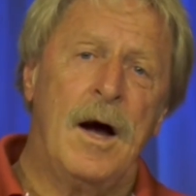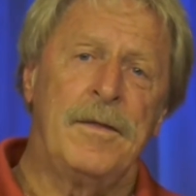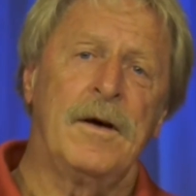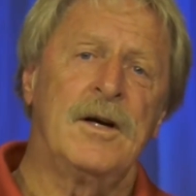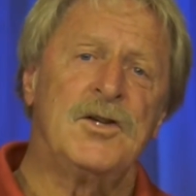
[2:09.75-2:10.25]

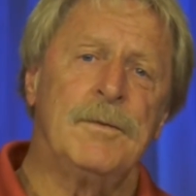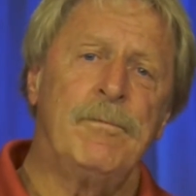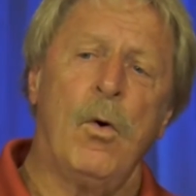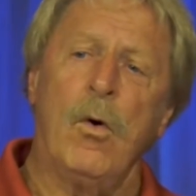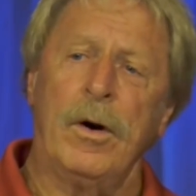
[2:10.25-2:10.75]
I think it's
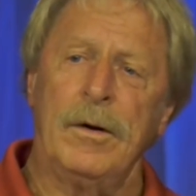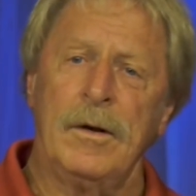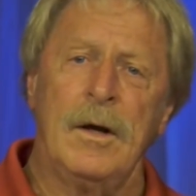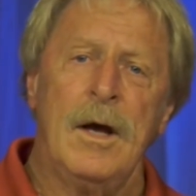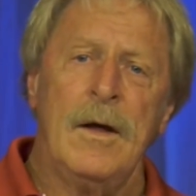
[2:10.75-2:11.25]

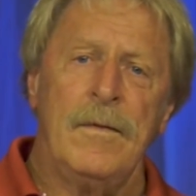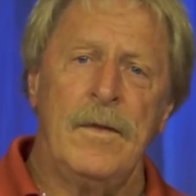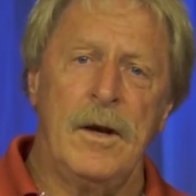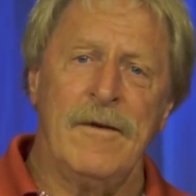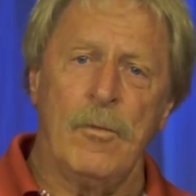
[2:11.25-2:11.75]
important
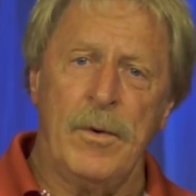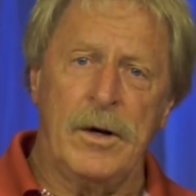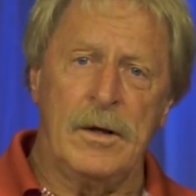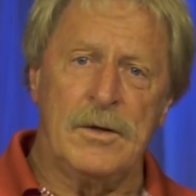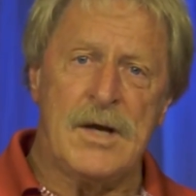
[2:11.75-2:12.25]
that
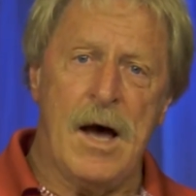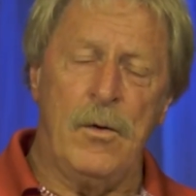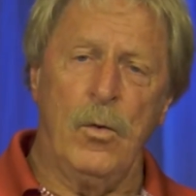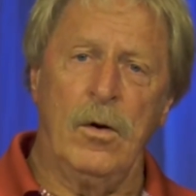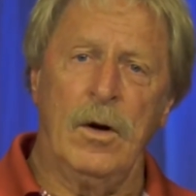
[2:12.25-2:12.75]
everybody in
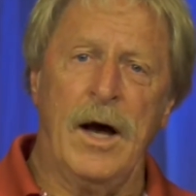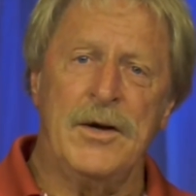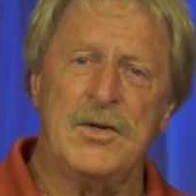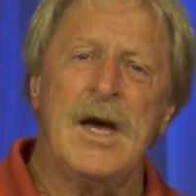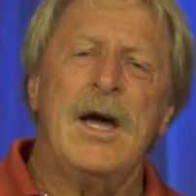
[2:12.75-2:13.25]
town
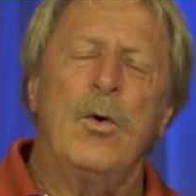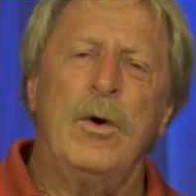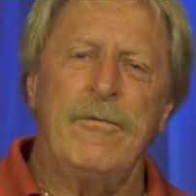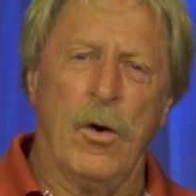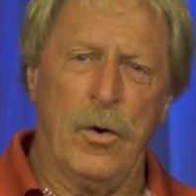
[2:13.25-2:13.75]
realize
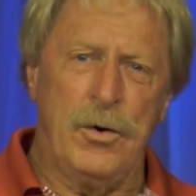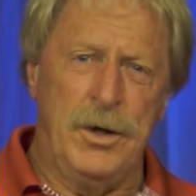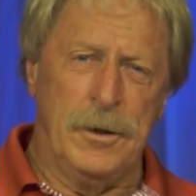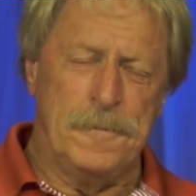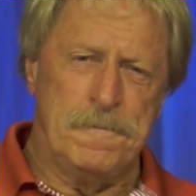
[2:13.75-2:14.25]
we've
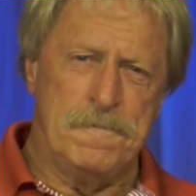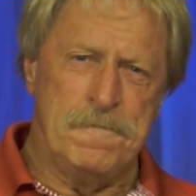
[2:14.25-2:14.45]
heard you.